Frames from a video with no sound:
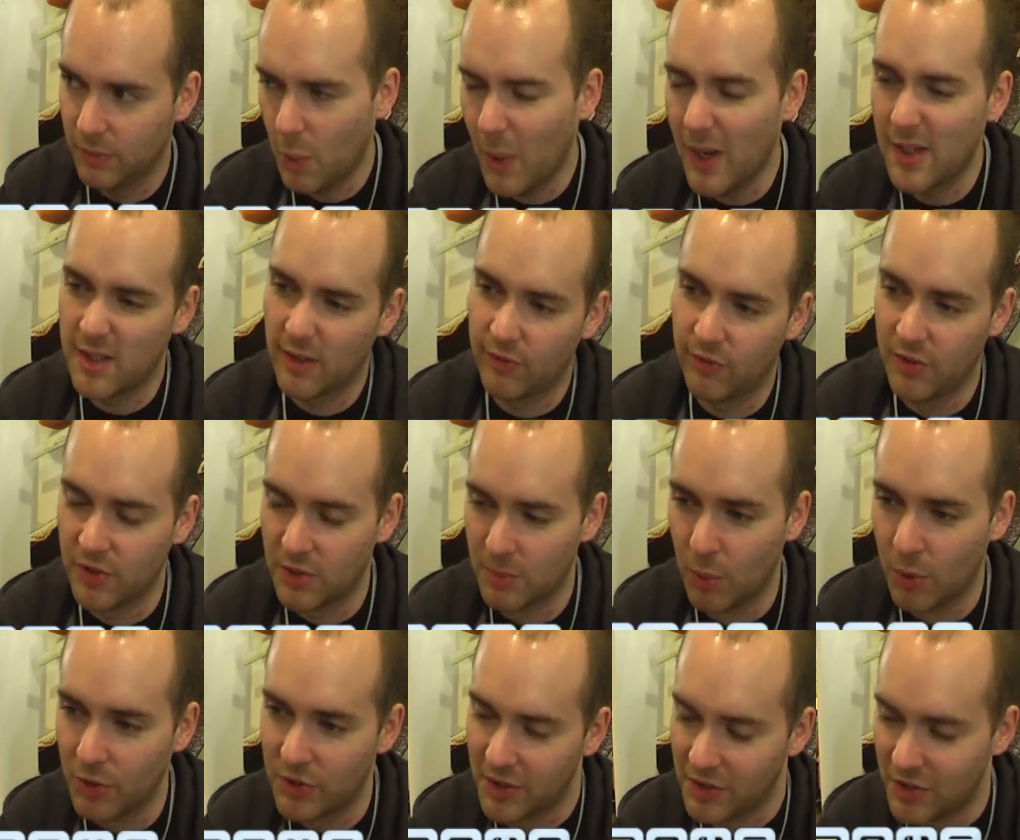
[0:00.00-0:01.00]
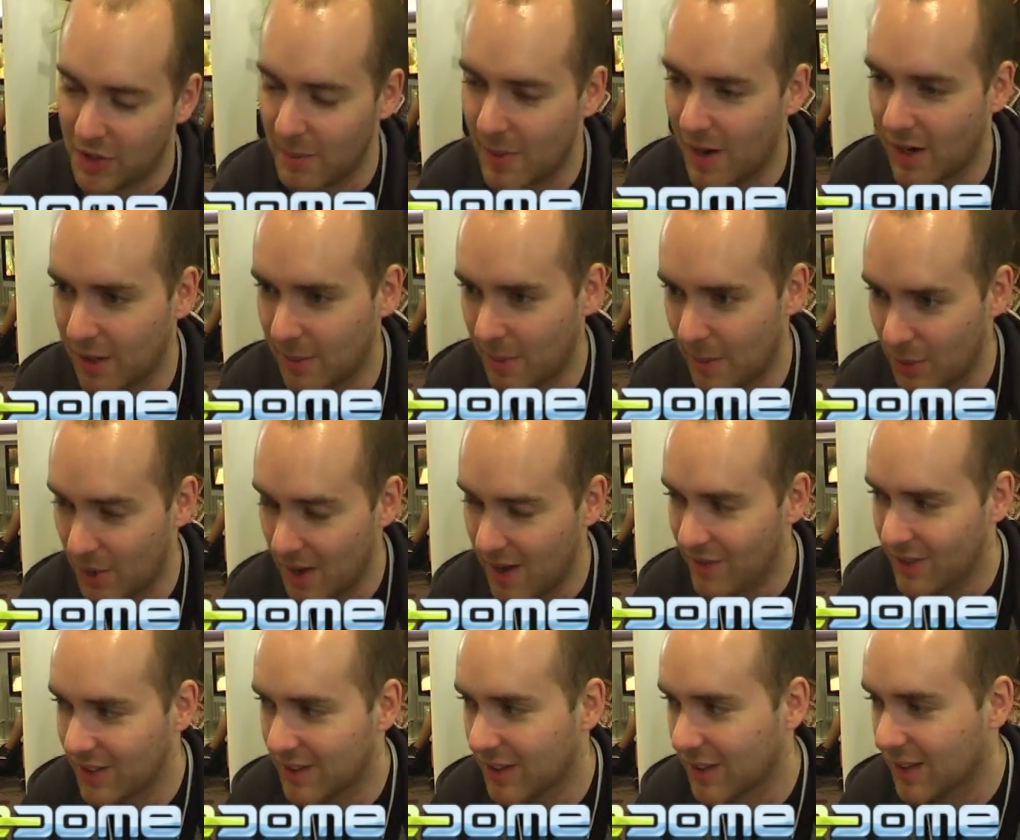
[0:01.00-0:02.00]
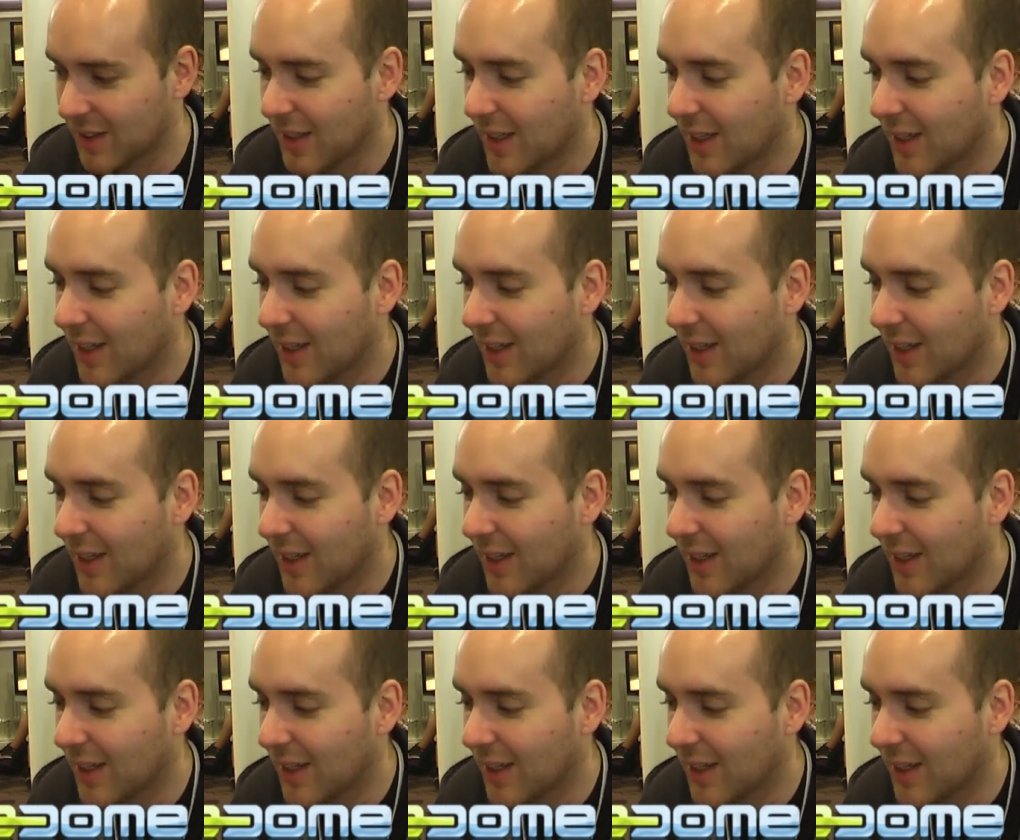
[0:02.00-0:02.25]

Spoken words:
Quite different to most things in the market, maybe not anything.